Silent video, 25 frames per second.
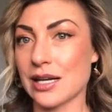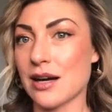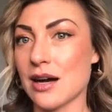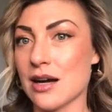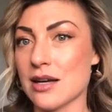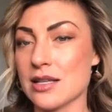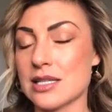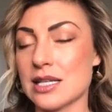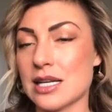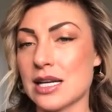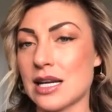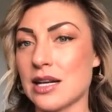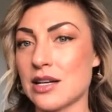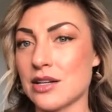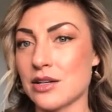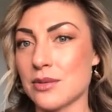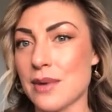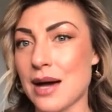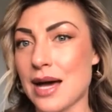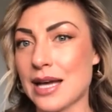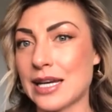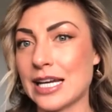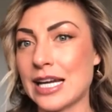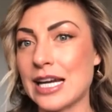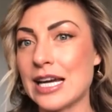antioxidant in
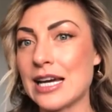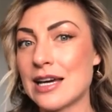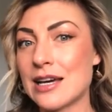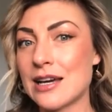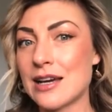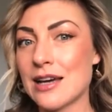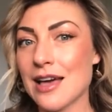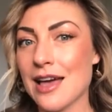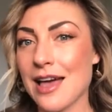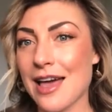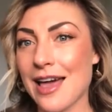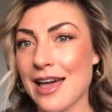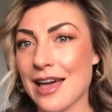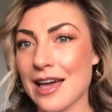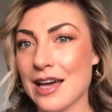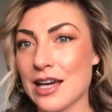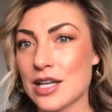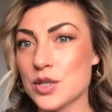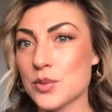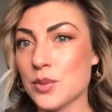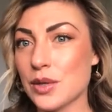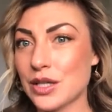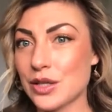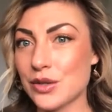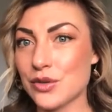your body.
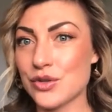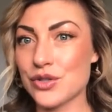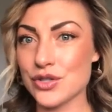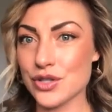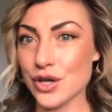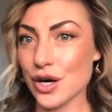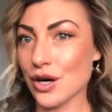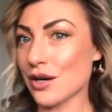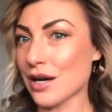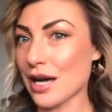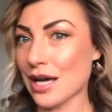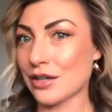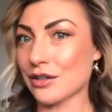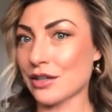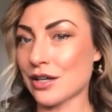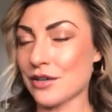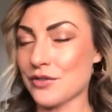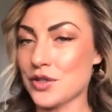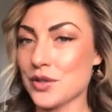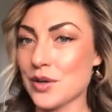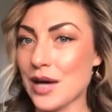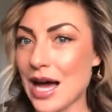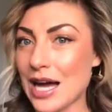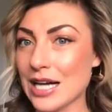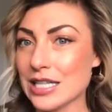And when you start
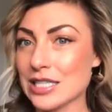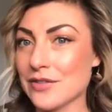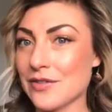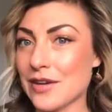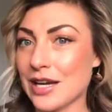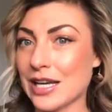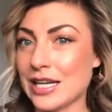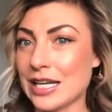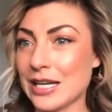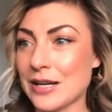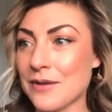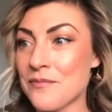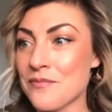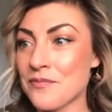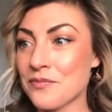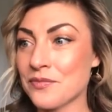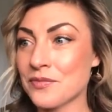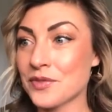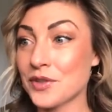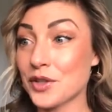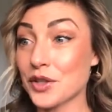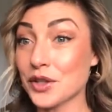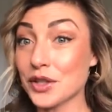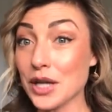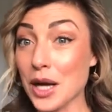NRF2 activating,
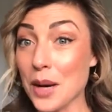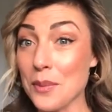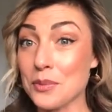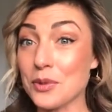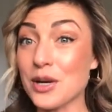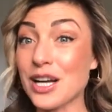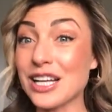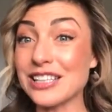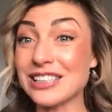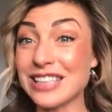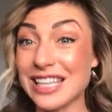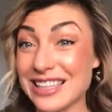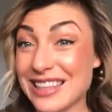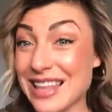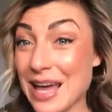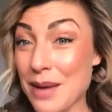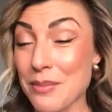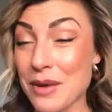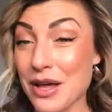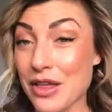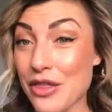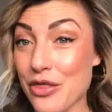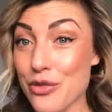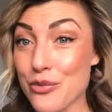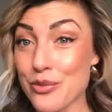you're going to upregulate
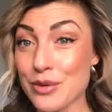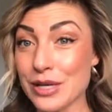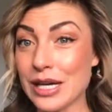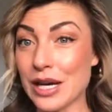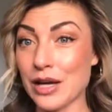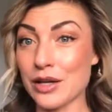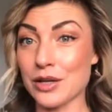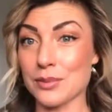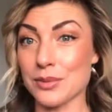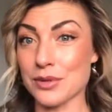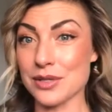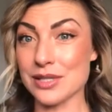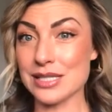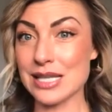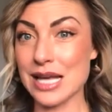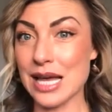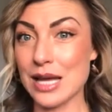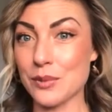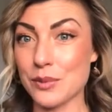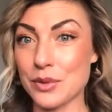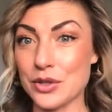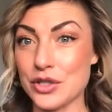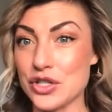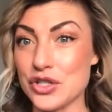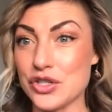that by 300%,
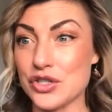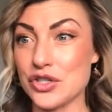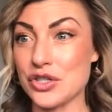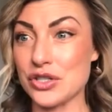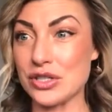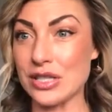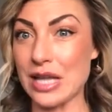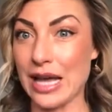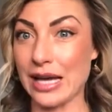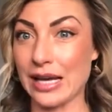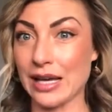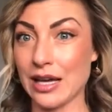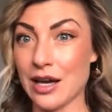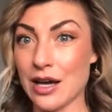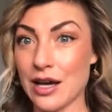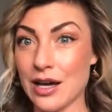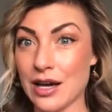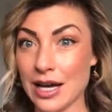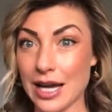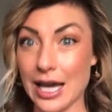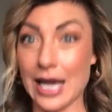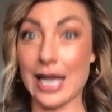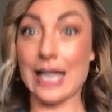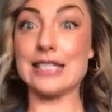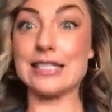which is just like,
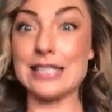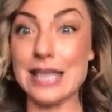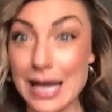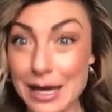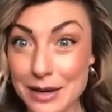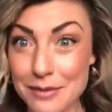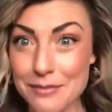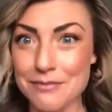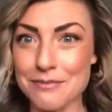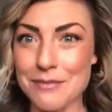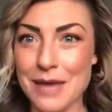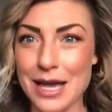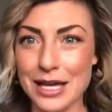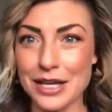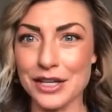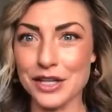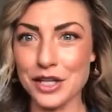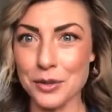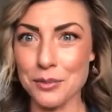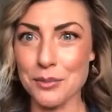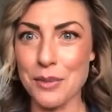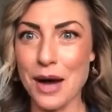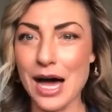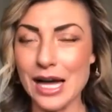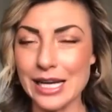it's like
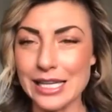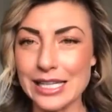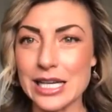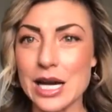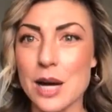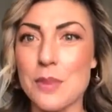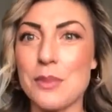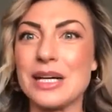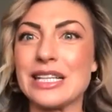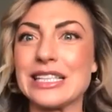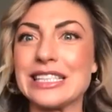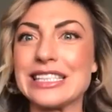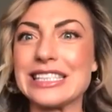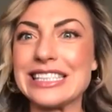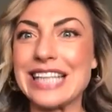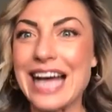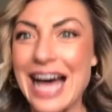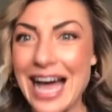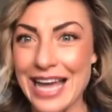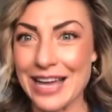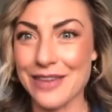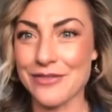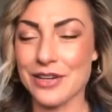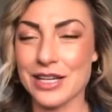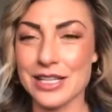making your body come
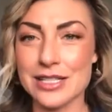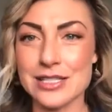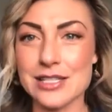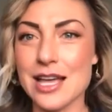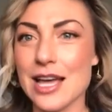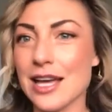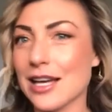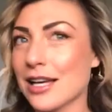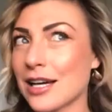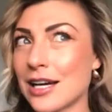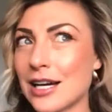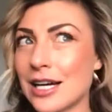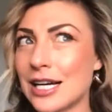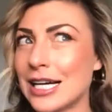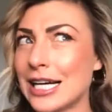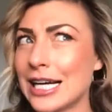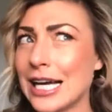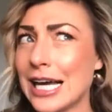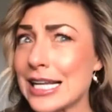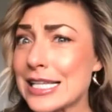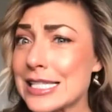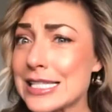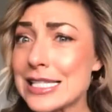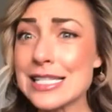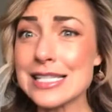alive. It's like,
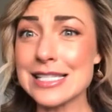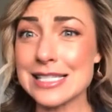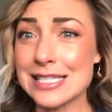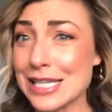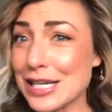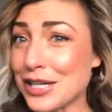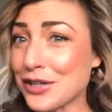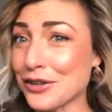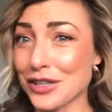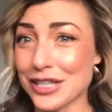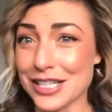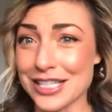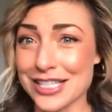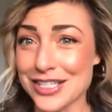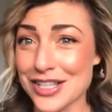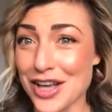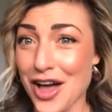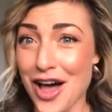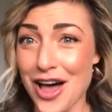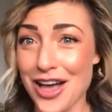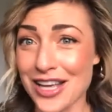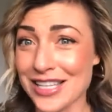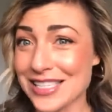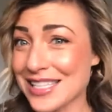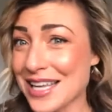it's the secret
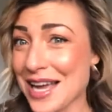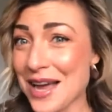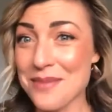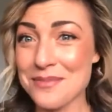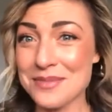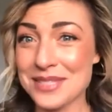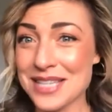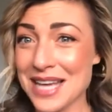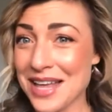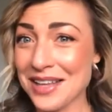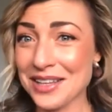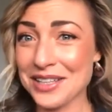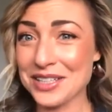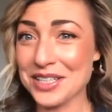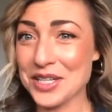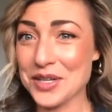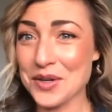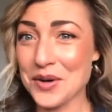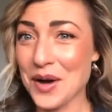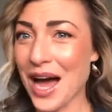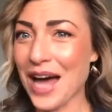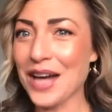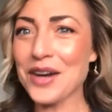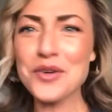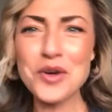sauce. I'm telling
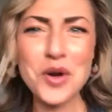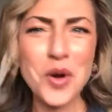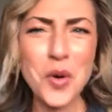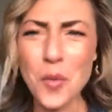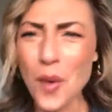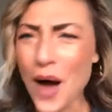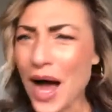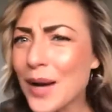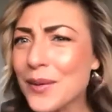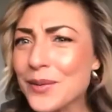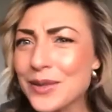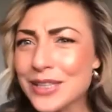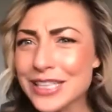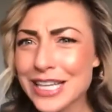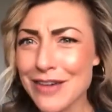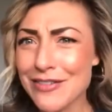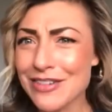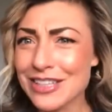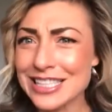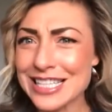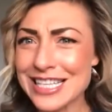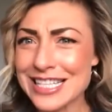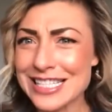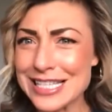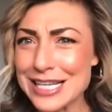you. I don't know why we're giving
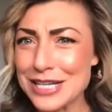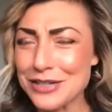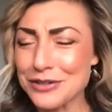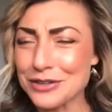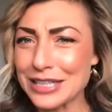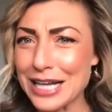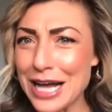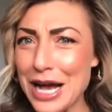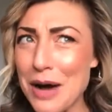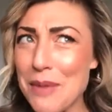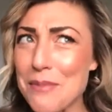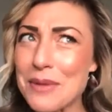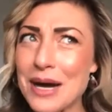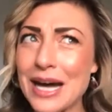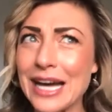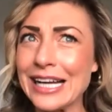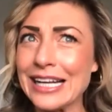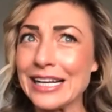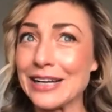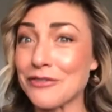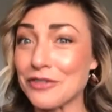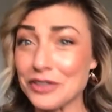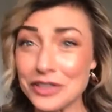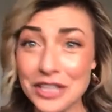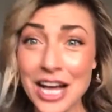this secret out, but if
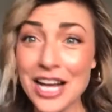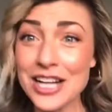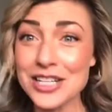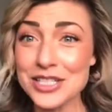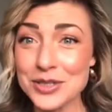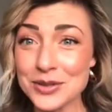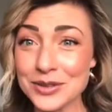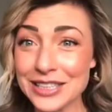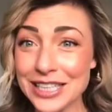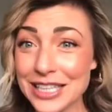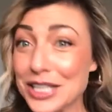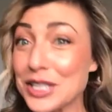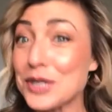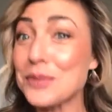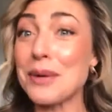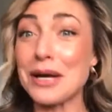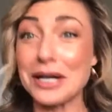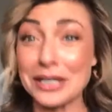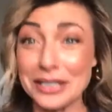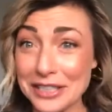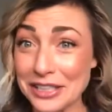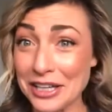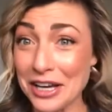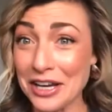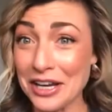you're not doing it, you better get
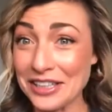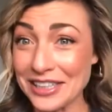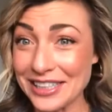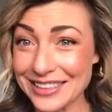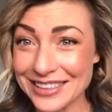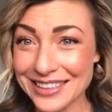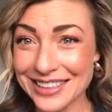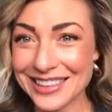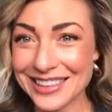on it.